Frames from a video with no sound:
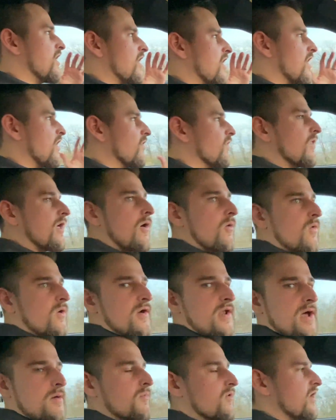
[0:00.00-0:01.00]
a
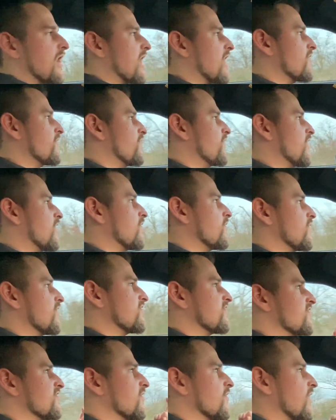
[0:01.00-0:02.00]
lower number out there
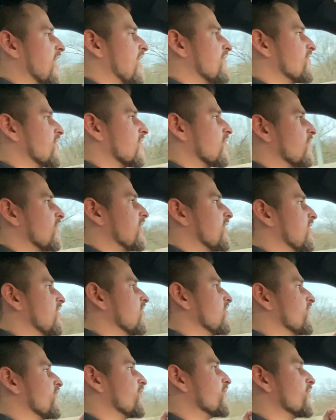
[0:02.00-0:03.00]
that still have a clean
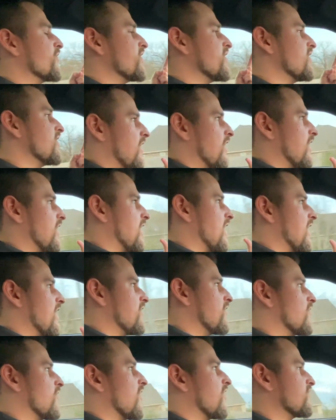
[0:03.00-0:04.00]
history
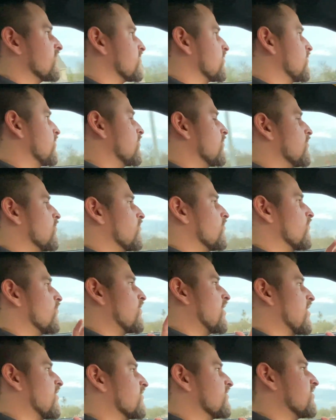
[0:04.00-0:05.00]
and are also
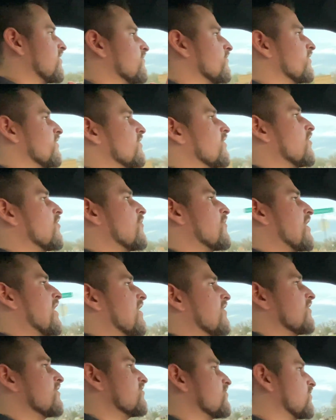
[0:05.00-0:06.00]
relatively low
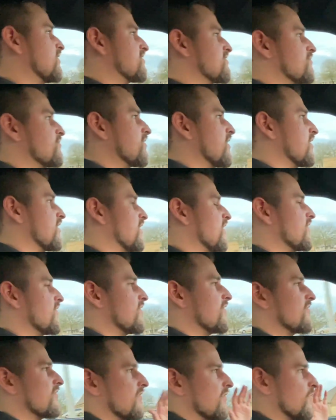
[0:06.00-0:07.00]
mileage, which
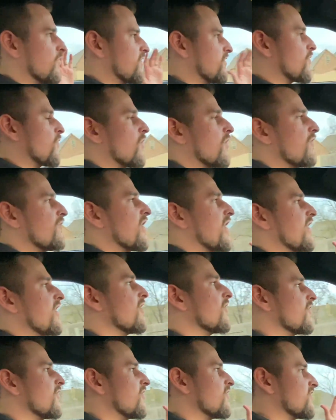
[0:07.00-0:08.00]
again, with Corvette
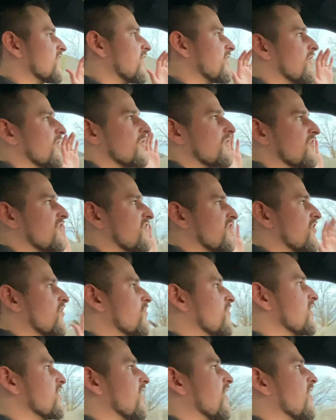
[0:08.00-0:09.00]
owners, I know there's so
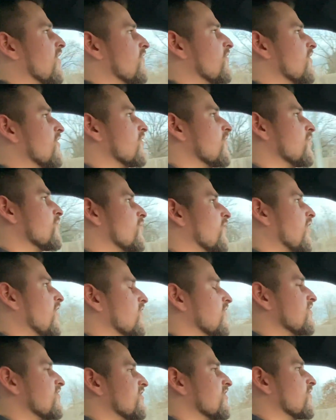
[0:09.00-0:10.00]
many out there that
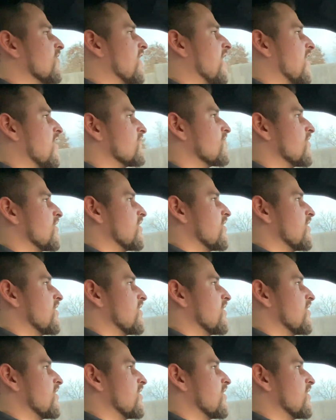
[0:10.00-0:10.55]
probably still have